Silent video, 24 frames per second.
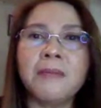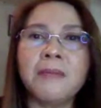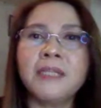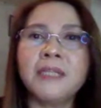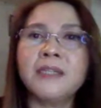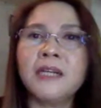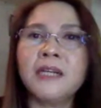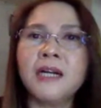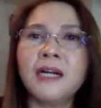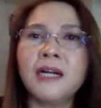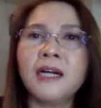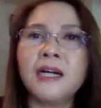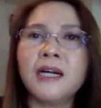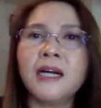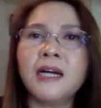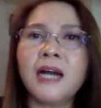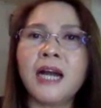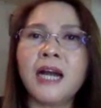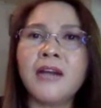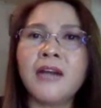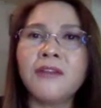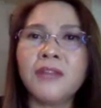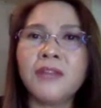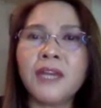But
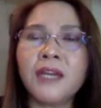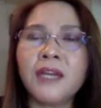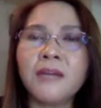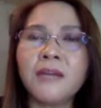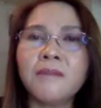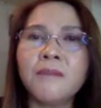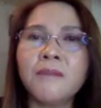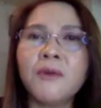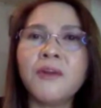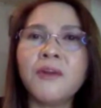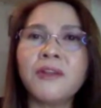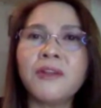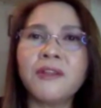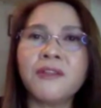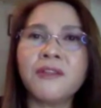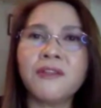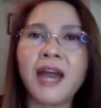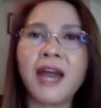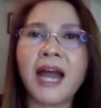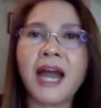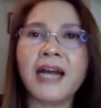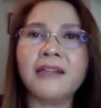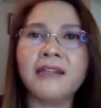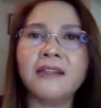I think more
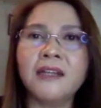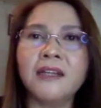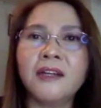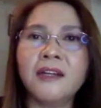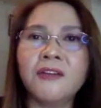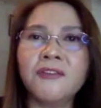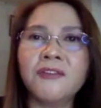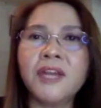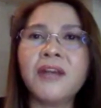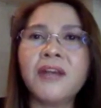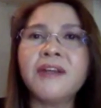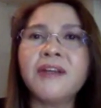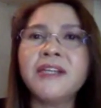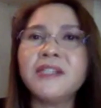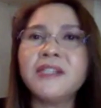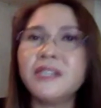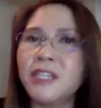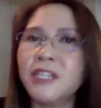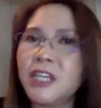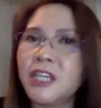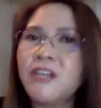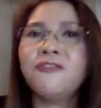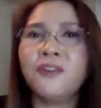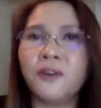than that, there
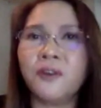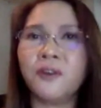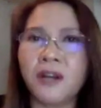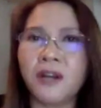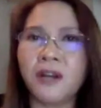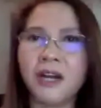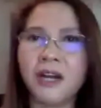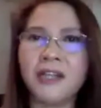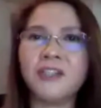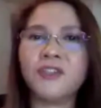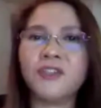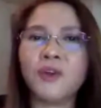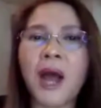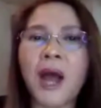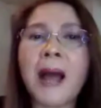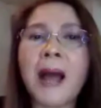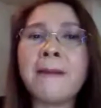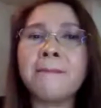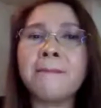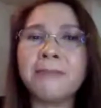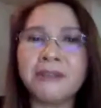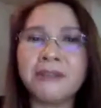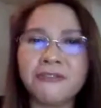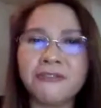is a need for us to
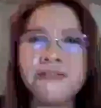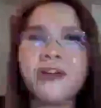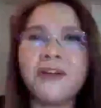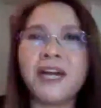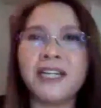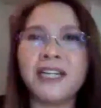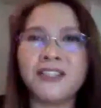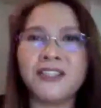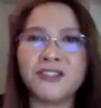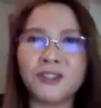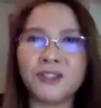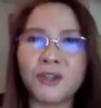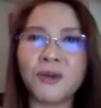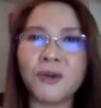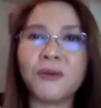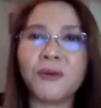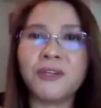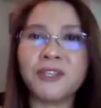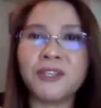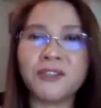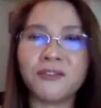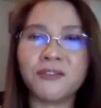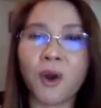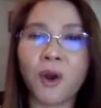amplify
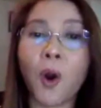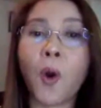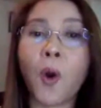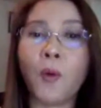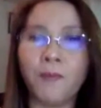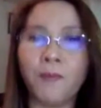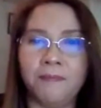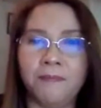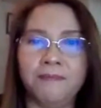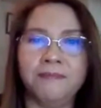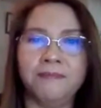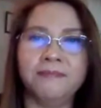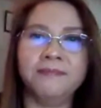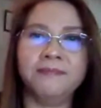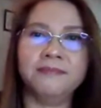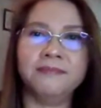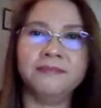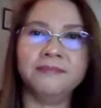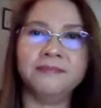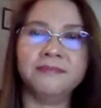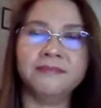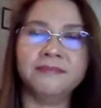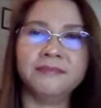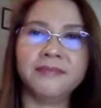stories of hope
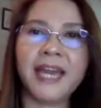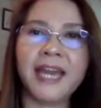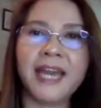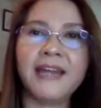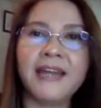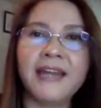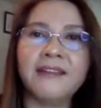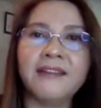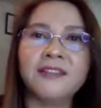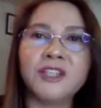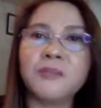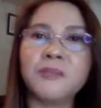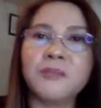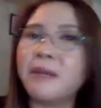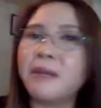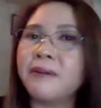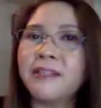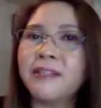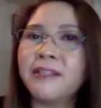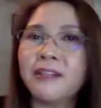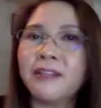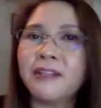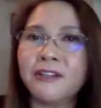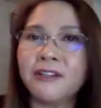and the
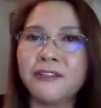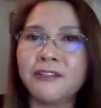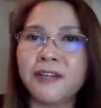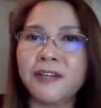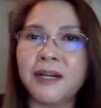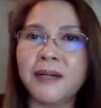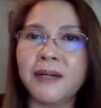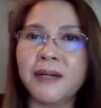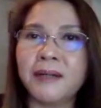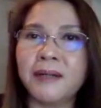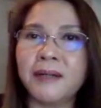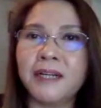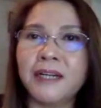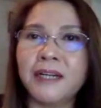spirit of